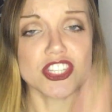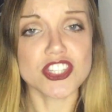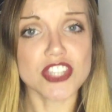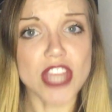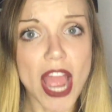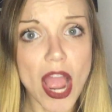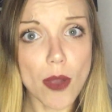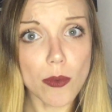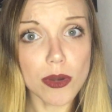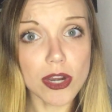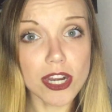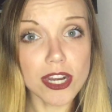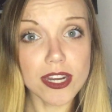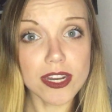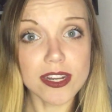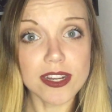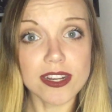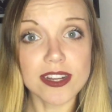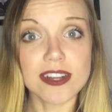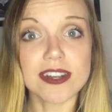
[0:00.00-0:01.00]
shower.
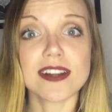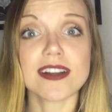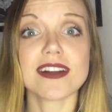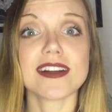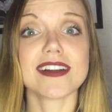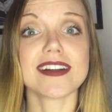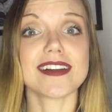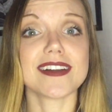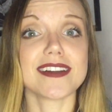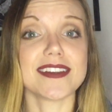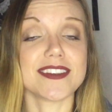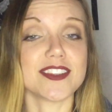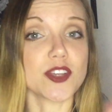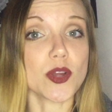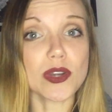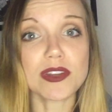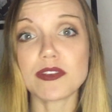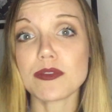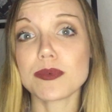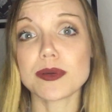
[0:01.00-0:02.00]

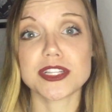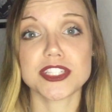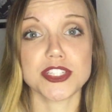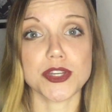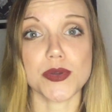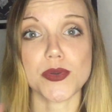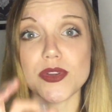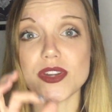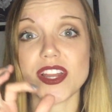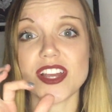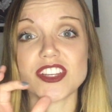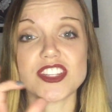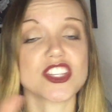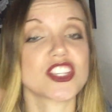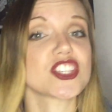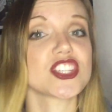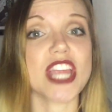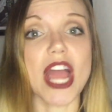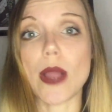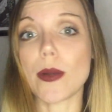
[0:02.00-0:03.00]
Don't even put deodorant on,
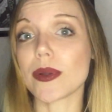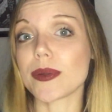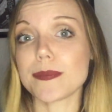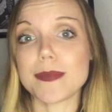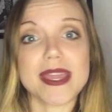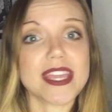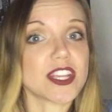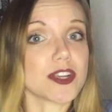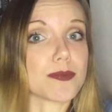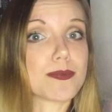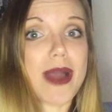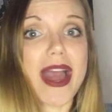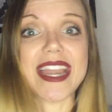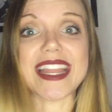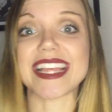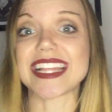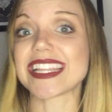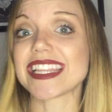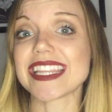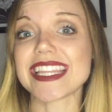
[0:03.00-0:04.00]
just shower, make your
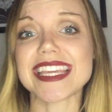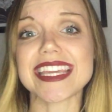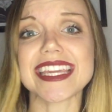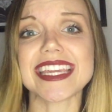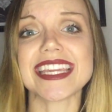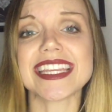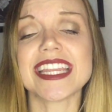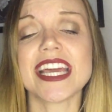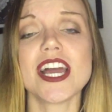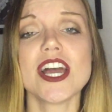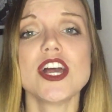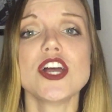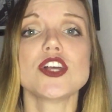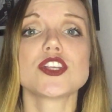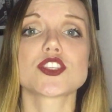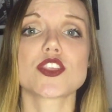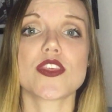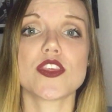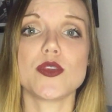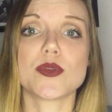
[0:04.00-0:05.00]
body clean
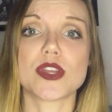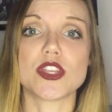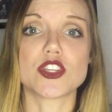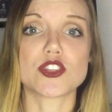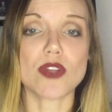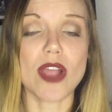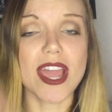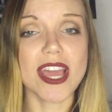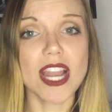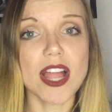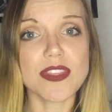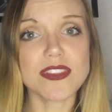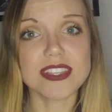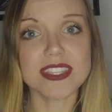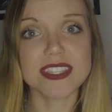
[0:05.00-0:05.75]
so that you can try on all the